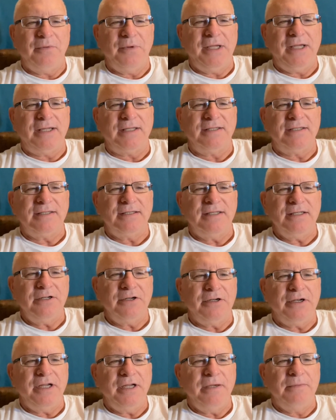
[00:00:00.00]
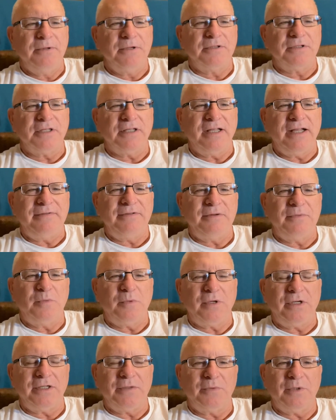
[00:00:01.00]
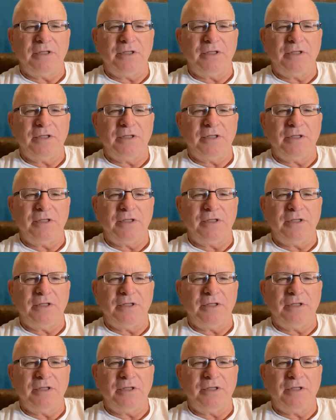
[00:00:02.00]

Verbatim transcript: we consider Hebrews 11:1 1